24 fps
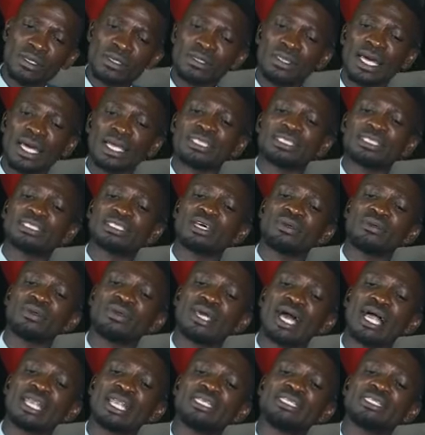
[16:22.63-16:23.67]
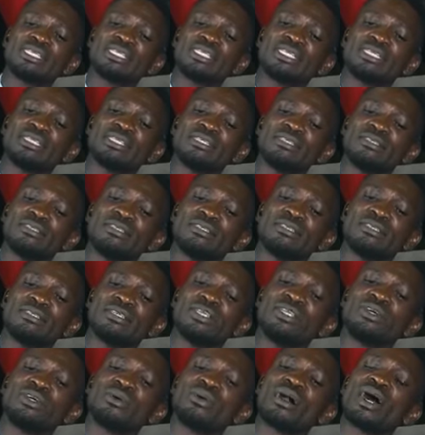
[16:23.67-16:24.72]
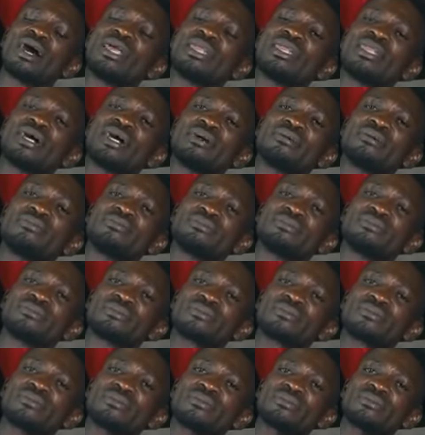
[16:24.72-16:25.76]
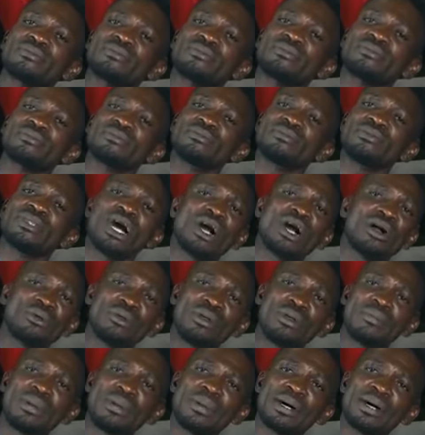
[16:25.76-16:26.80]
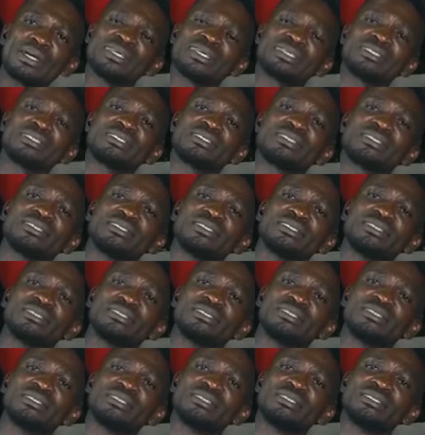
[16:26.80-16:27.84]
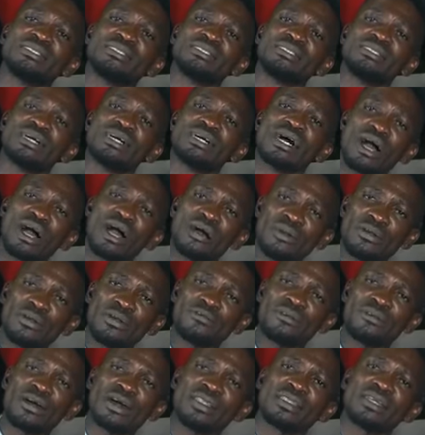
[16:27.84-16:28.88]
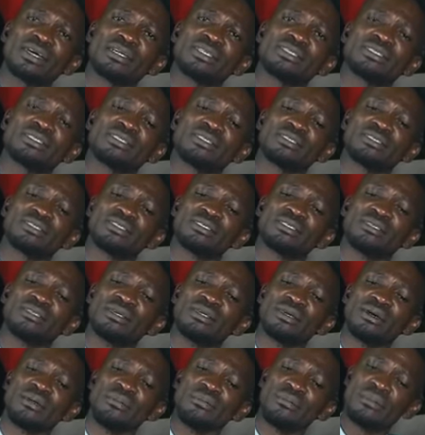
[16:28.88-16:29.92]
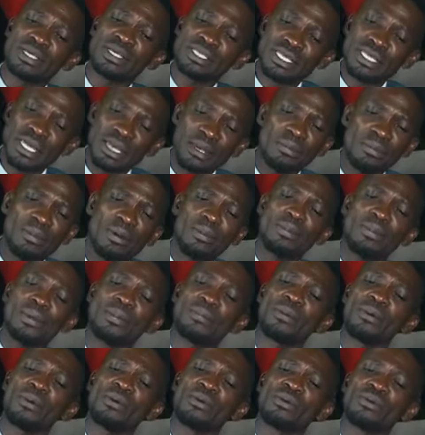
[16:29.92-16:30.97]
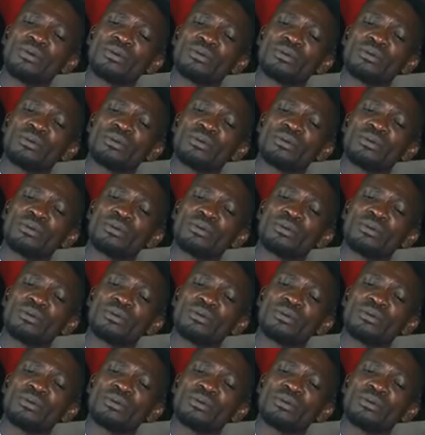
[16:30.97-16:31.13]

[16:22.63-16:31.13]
That is the reality in Uganda. Hungry mothers, hungry fathers, miserable people.